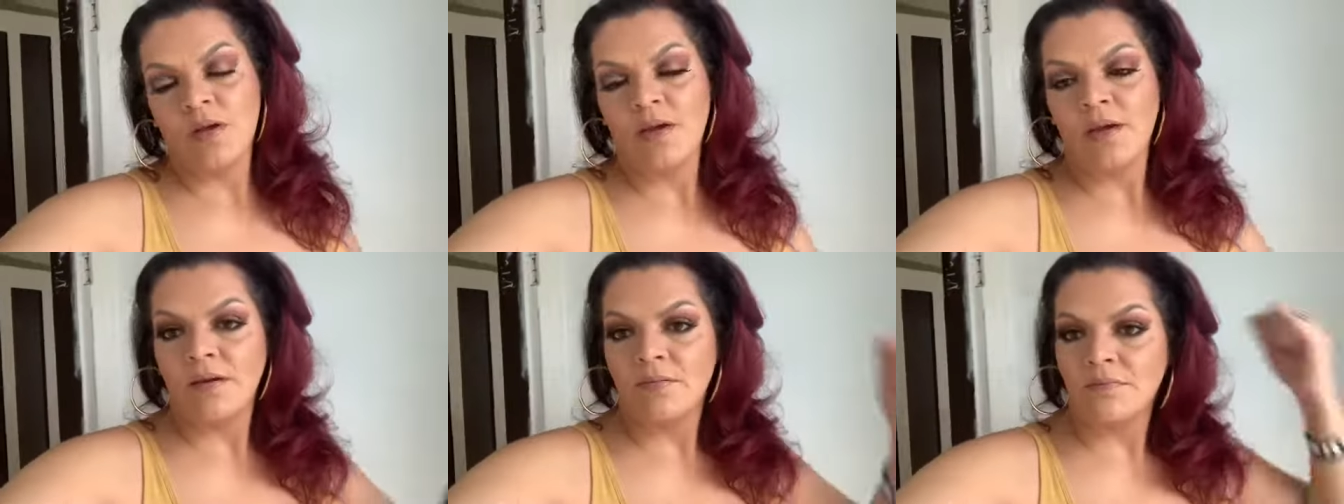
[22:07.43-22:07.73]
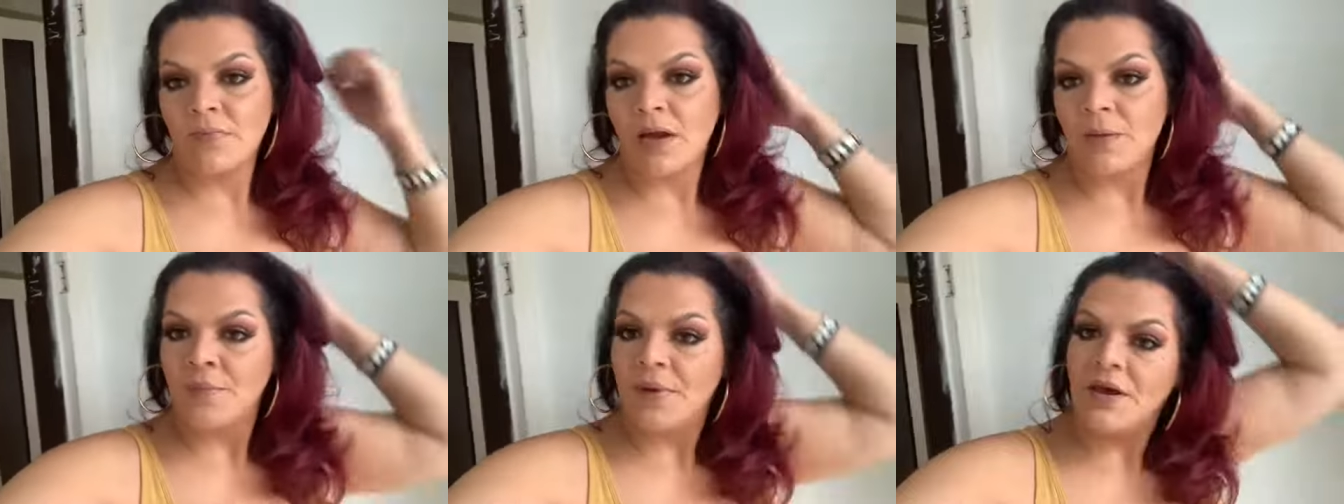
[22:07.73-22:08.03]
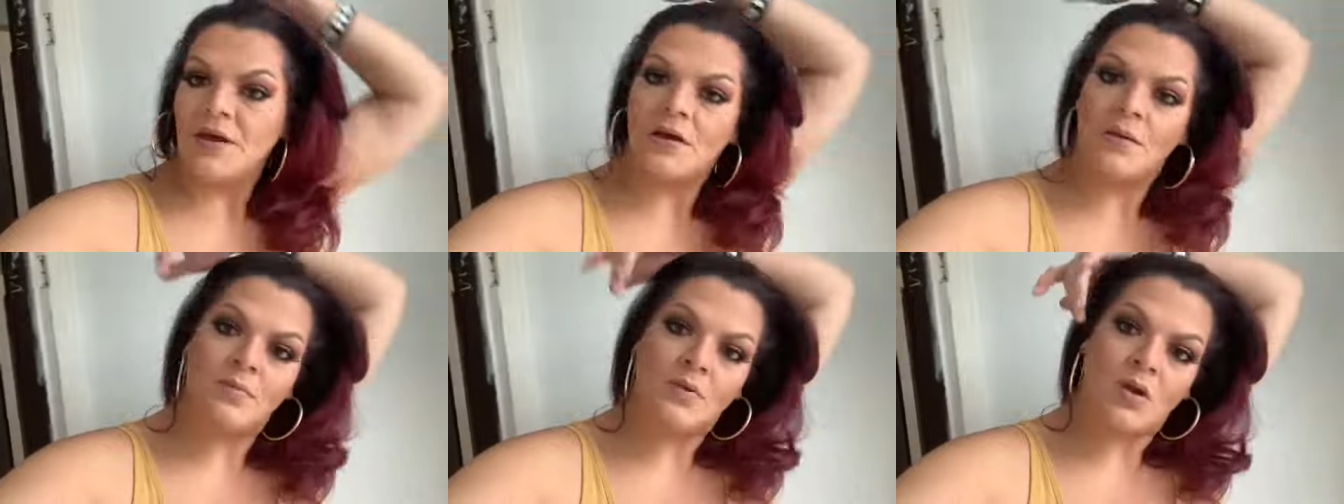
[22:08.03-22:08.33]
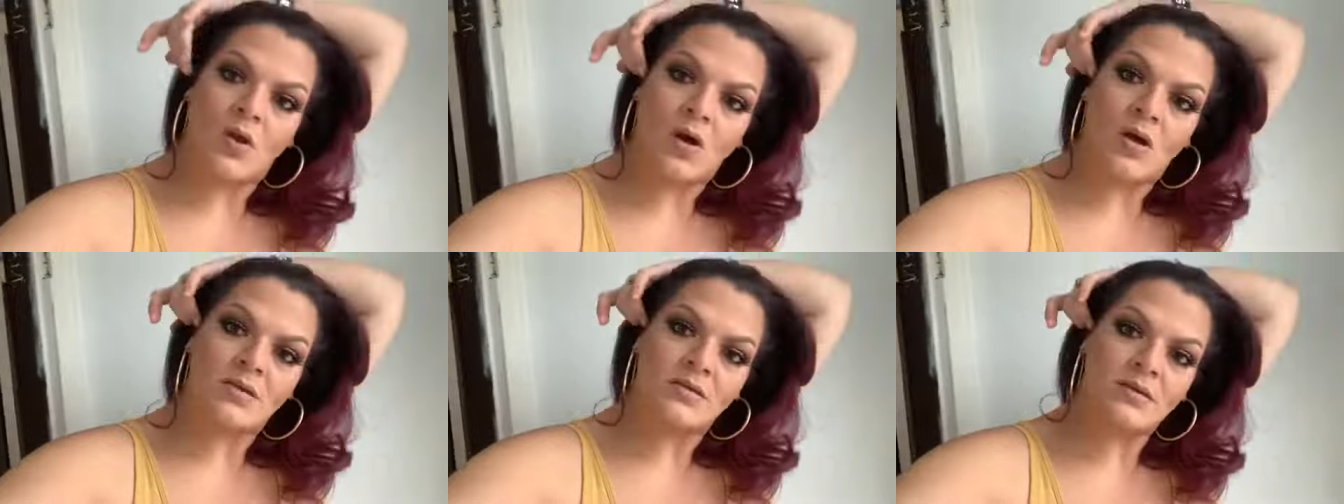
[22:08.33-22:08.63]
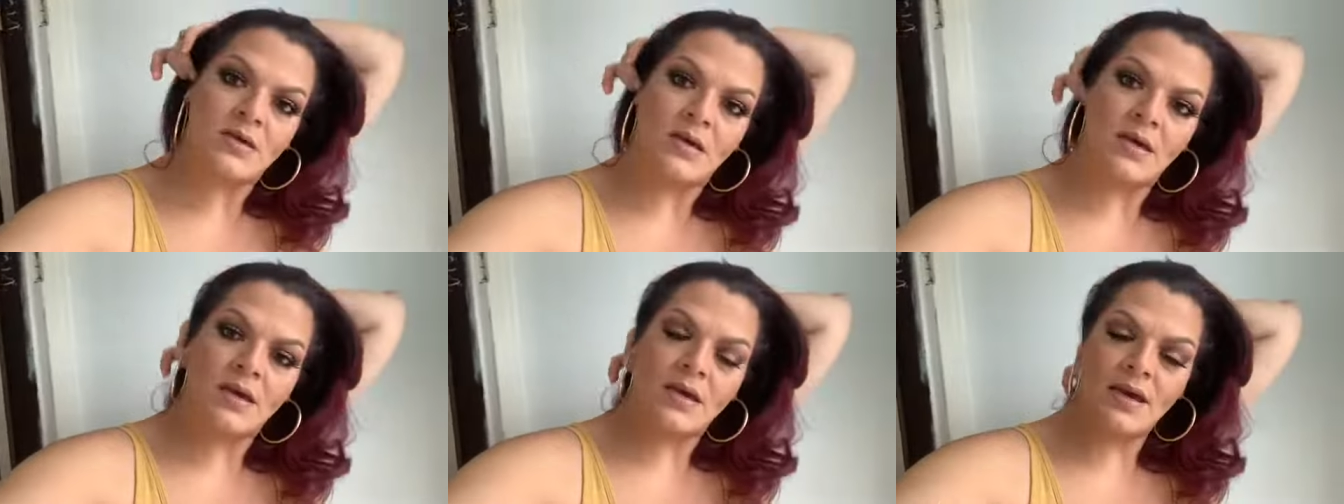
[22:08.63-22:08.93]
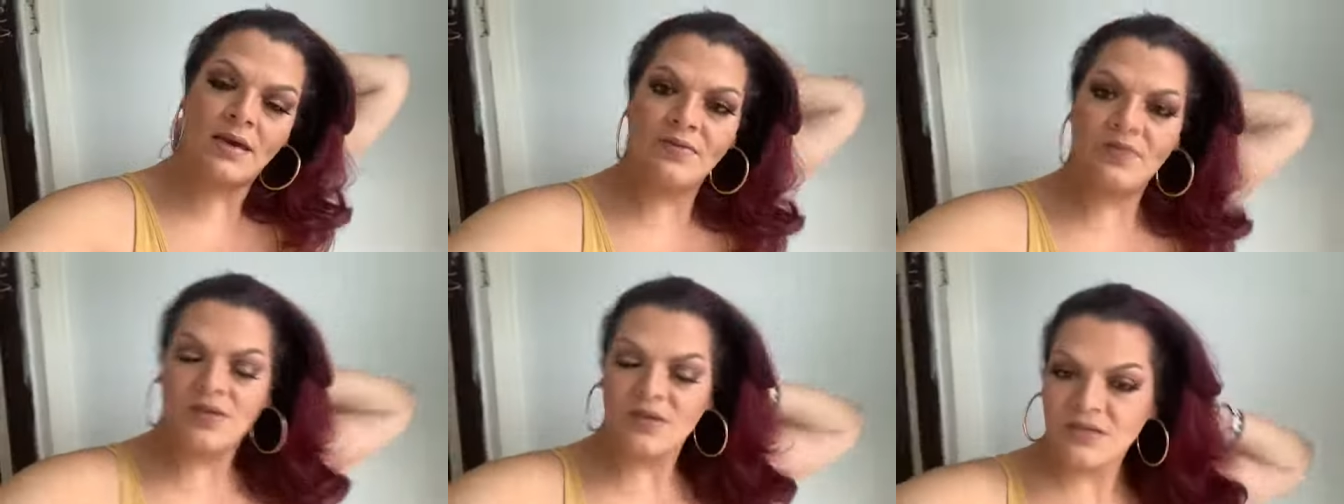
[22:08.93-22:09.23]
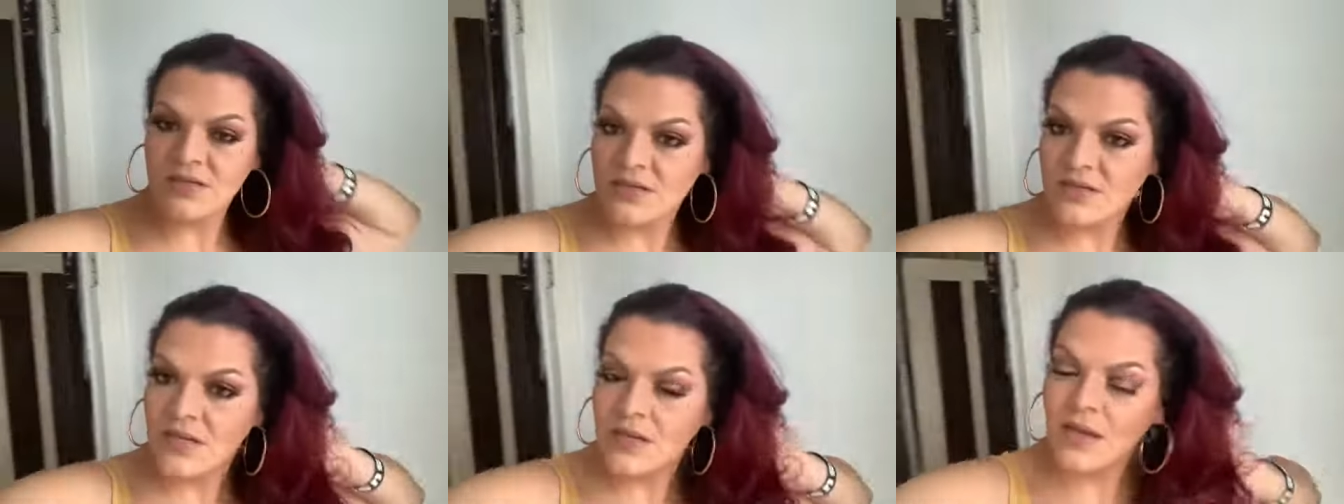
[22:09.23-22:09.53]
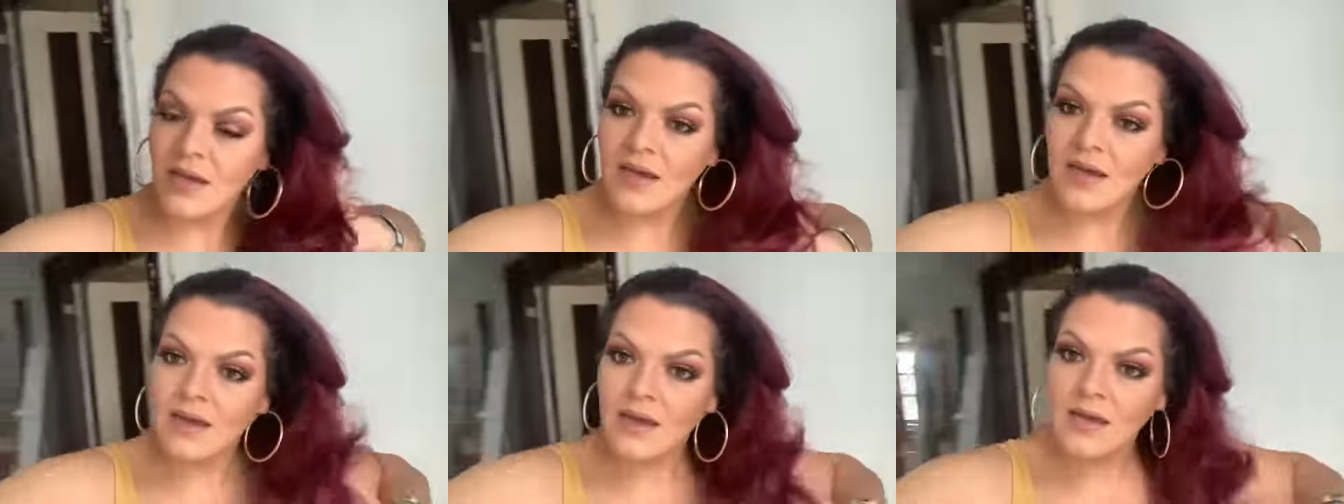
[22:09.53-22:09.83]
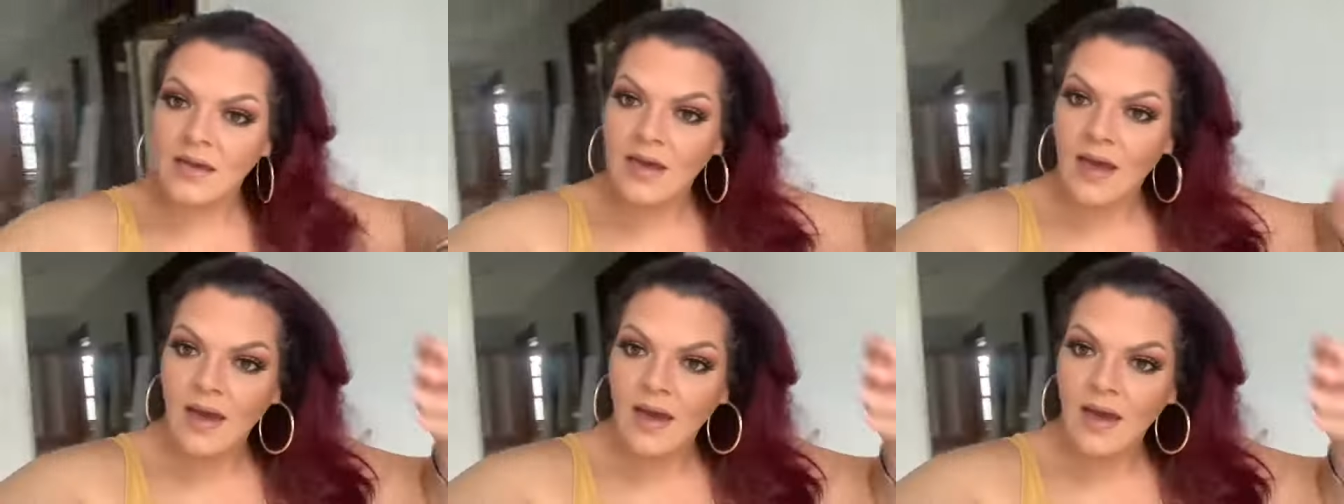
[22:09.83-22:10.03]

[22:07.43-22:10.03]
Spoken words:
In my makeup closet, and this is the lighting